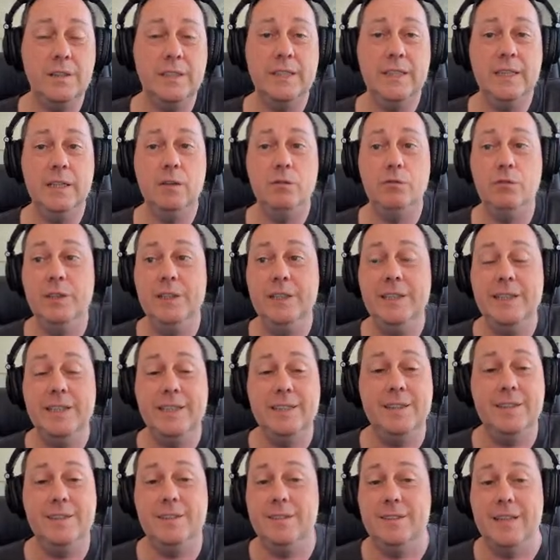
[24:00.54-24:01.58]
really
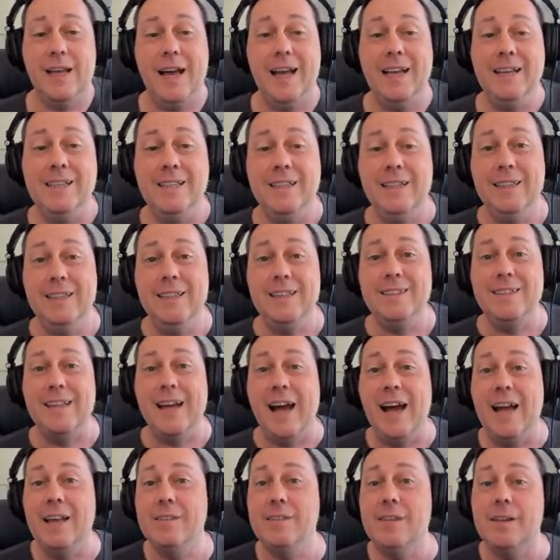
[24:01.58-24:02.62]
is ideally
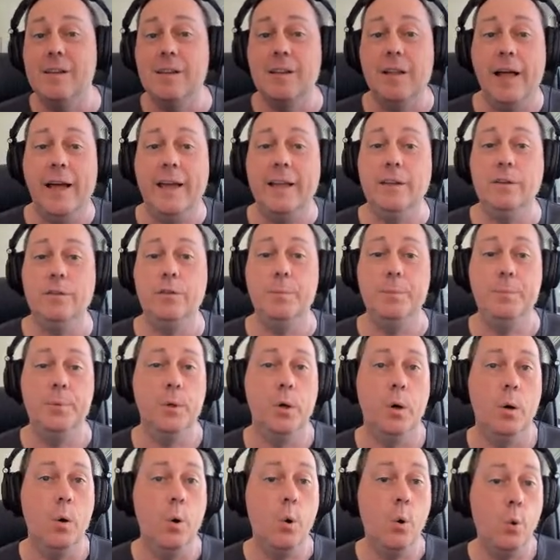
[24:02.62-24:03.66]
to ask the client to put
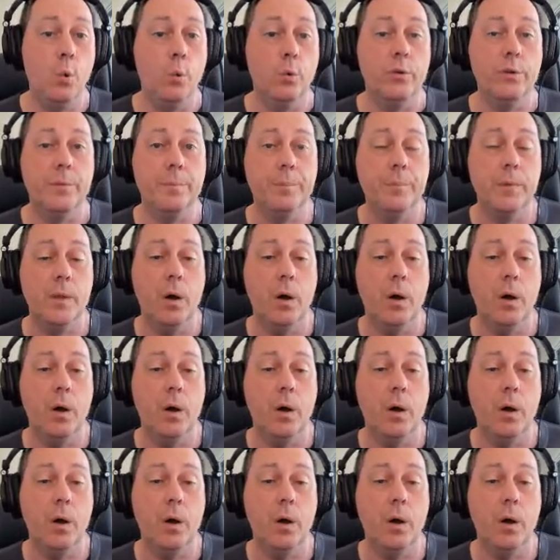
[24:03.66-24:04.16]
a hold